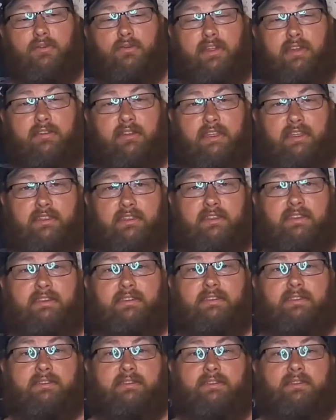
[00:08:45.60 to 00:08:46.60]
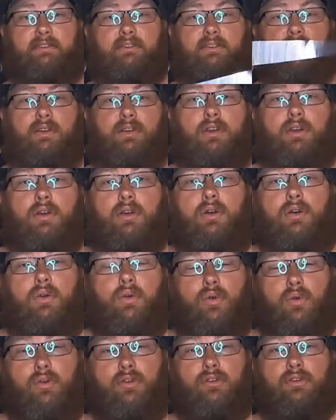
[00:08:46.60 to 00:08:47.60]
around like this,
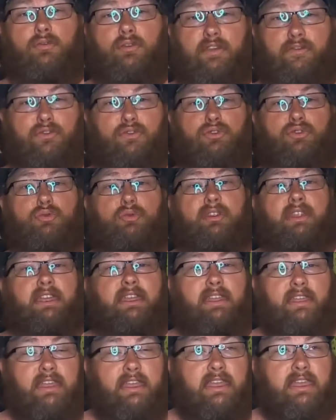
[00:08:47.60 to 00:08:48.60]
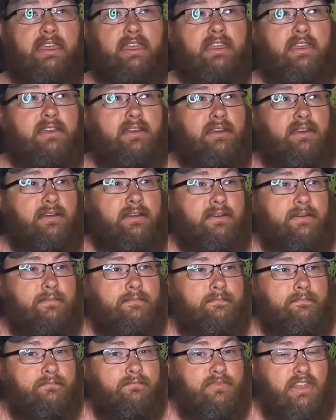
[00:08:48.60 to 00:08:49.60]
or if you're doing like a
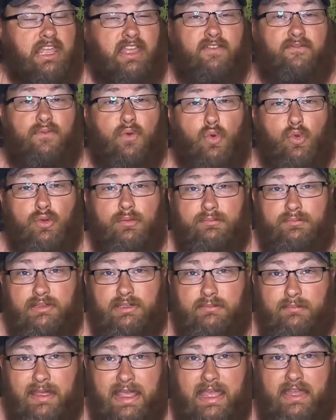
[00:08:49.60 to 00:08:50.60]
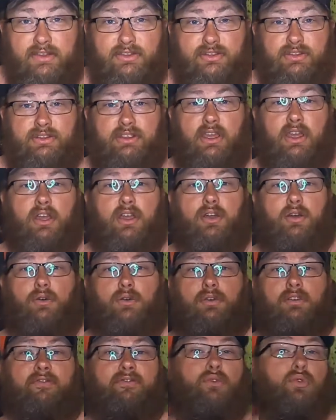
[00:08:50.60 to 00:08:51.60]
forms match
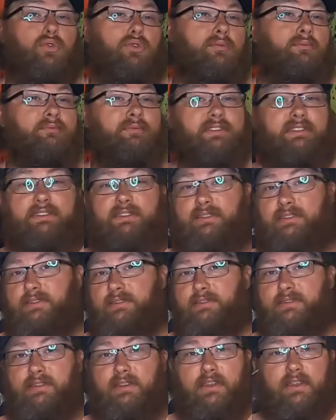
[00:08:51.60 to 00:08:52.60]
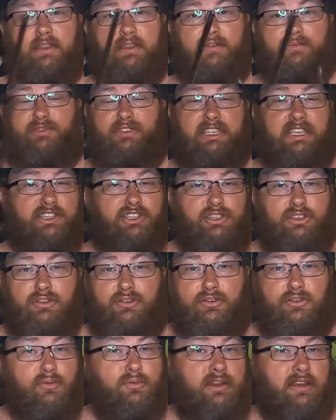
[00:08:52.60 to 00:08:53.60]
or a forms
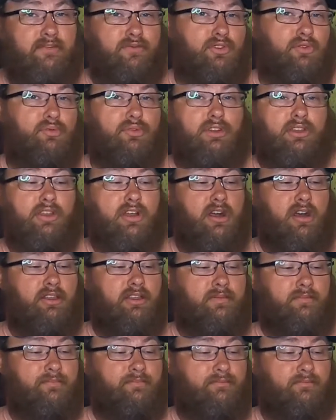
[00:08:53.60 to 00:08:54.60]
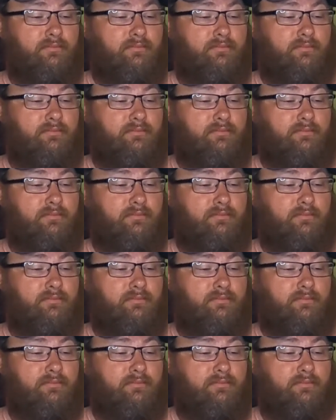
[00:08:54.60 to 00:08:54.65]
session or whatever you want to call it,